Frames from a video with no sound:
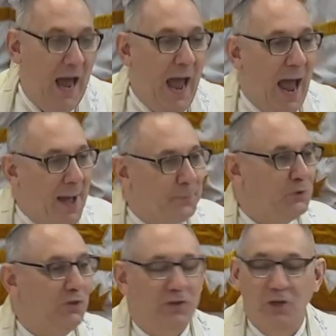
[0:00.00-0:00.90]

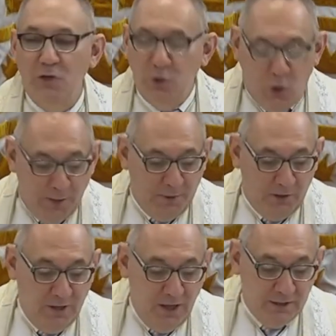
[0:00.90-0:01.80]
absent the
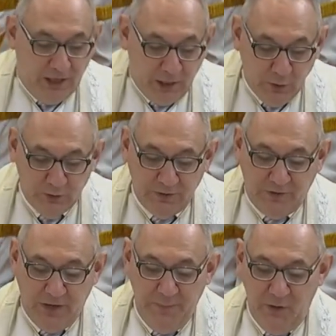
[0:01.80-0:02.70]
normal cues of
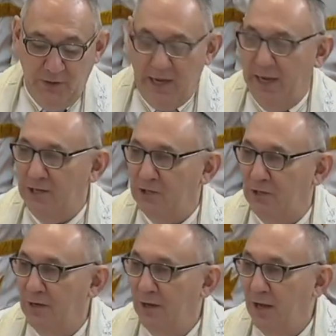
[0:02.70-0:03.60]
communication,